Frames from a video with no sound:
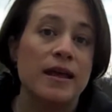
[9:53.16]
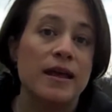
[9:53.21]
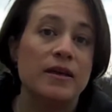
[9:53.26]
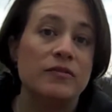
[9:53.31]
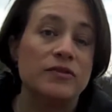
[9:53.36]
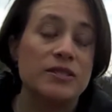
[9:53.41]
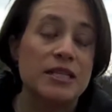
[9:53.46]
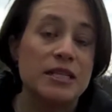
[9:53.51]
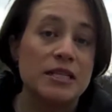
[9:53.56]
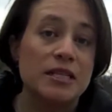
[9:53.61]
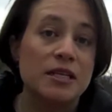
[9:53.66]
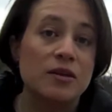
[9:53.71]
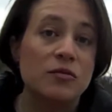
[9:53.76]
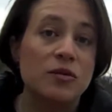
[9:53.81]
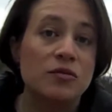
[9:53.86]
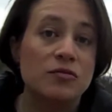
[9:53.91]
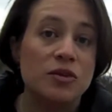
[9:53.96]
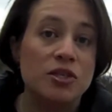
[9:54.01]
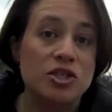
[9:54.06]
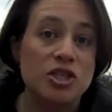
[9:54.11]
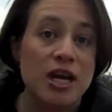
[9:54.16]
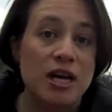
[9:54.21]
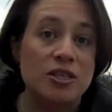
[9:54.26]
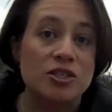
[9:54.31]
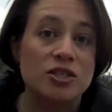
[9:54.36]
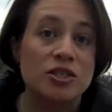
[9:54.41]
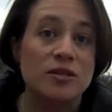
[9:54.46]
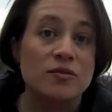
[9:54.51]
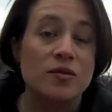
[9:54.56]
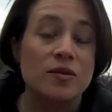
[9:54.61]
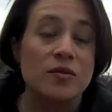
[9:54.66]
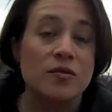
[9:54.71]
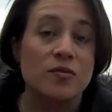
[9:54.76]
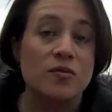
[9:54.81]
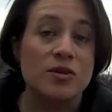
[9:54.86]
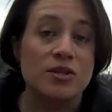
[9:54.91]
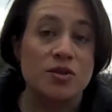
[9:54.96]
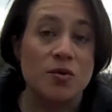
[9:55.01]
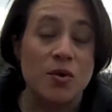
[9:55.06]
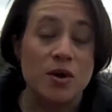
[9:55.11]
If dealing with rejection
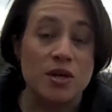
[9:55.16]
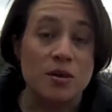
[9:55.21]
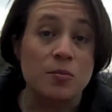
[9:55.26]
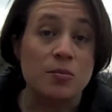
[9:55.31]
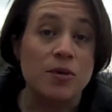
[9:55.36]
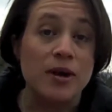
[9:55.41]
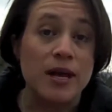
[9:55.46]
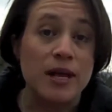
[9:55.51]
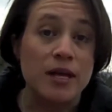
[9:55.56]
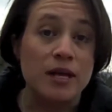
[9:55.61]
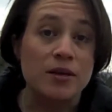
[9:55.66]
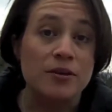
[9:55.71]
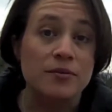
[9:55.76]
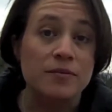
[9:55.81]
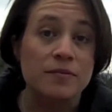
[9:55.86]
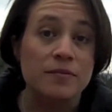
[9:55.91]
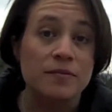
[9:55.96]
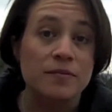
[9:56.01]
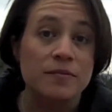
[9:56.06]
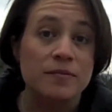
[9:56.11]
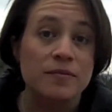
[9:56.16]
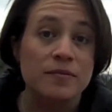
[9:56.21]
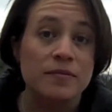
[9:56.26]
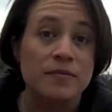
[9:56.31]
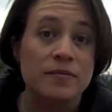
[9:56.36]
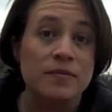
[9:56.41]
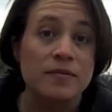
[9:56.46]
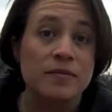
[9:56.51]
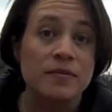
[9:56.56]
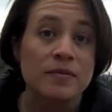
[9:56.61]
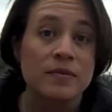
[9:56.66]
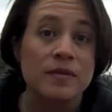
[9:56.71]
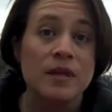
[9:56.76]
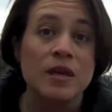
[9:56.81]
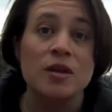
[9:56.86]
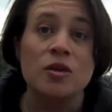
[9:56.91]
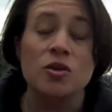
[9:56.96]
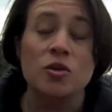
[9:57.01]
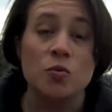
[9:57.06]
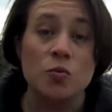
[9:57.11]
was going to break you,
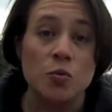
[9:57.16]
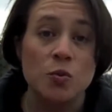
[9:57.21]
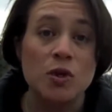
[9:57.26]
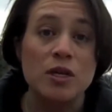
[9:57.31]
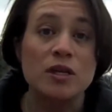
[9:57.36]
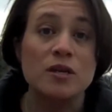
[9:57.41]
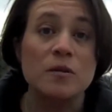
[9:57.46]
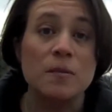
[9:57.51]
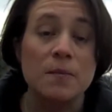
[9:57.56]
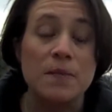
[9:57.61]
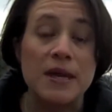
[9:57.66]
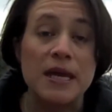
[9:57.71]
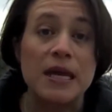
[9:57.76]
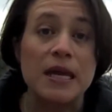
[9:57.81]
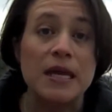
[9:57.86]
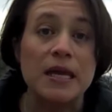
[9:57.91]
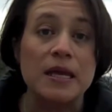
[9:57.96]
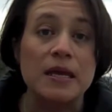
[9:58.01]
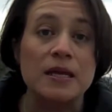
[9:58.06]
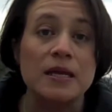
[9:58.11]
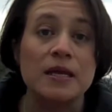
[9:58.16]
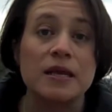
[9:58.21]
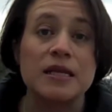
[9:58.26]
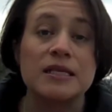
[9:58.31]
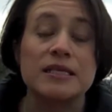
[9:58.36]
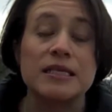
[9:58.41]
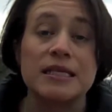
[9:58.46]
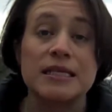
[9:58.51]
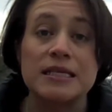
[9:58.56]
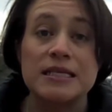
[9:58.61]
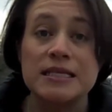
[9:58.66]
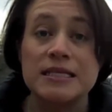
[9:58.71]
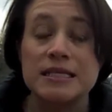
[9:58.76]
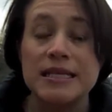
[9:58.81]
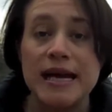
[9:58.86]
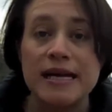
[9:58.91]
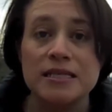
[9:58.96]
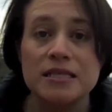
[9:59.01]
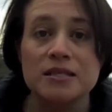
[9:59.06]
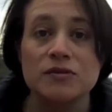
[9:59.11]
you wouldn't be the
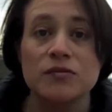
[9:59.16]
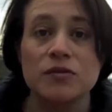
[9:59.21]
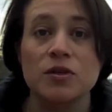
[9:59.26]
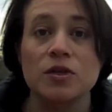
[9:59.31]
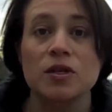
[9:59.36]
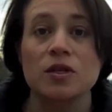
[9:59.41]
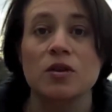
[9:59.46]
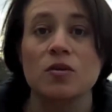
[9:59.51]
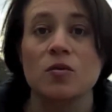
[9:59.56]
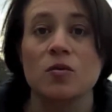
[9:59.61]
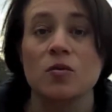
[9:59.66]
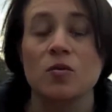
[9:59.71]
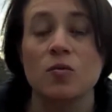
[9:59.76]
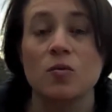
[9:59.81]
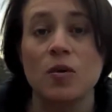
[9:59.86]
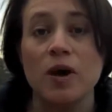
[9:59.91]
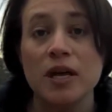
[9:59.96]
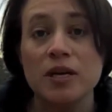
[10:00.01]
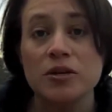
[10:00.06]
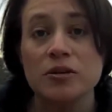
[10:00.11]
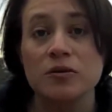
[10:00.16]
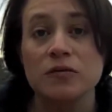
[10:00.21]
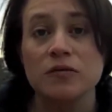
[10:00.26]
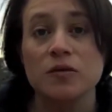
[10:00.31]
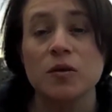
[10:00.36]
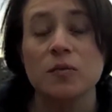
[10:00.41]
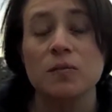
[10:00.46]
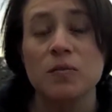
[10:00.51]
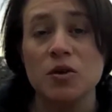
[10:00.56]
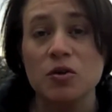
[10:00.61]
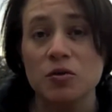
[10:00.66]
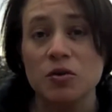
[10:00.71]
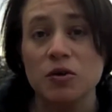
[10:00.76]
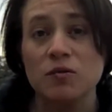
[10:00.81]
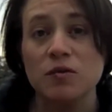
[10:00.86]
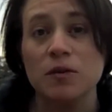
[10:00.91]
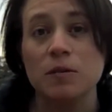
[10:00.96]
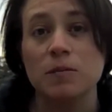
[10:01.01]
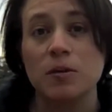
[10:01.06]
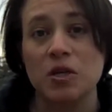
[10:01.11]
successful wonderful,
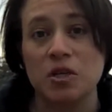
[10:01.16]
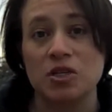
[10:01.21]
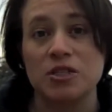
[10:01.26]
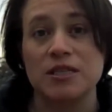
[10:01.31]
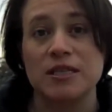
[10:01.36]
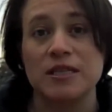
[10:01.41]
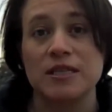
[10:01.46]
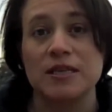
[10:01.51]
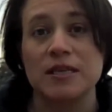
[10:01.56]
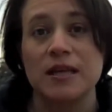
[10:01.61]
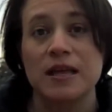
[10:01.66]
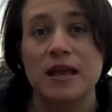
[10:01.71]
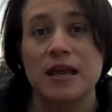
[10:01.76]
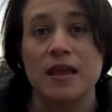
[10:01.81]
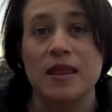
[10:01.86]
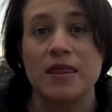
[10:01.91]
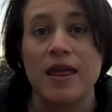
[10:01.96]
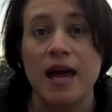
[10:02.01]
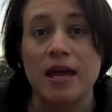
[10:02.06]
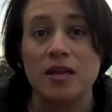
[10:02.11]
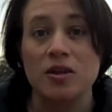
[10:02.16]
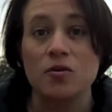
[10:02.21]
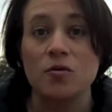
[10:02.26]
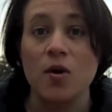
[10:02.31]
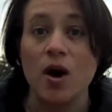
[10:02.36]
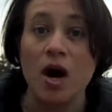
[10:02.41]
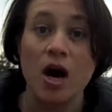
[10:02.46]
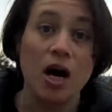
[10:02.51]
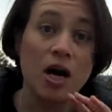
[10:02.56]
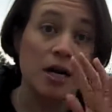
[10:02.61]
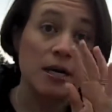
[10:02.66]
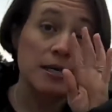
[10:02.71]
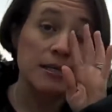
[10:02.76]
beautiful person that you are